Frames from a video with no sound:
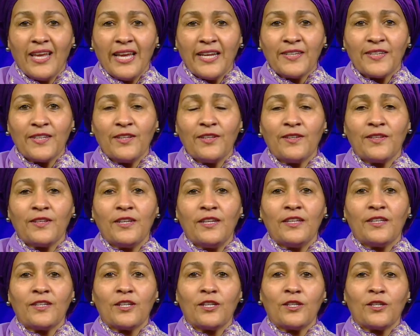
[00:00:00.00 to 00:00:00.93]

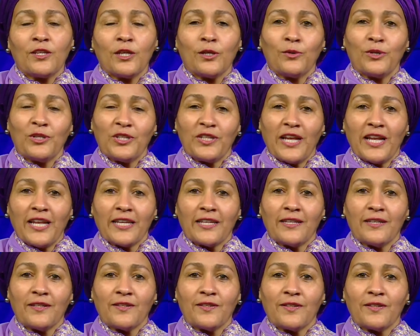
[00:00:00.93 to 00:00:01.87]
Excellencies, distinguished
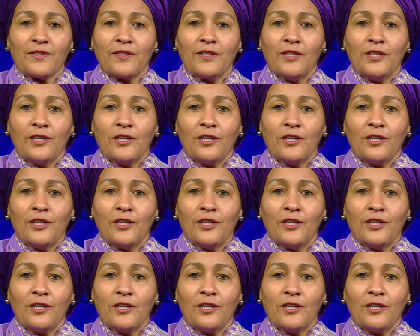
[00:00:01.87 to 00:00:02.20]
delegates,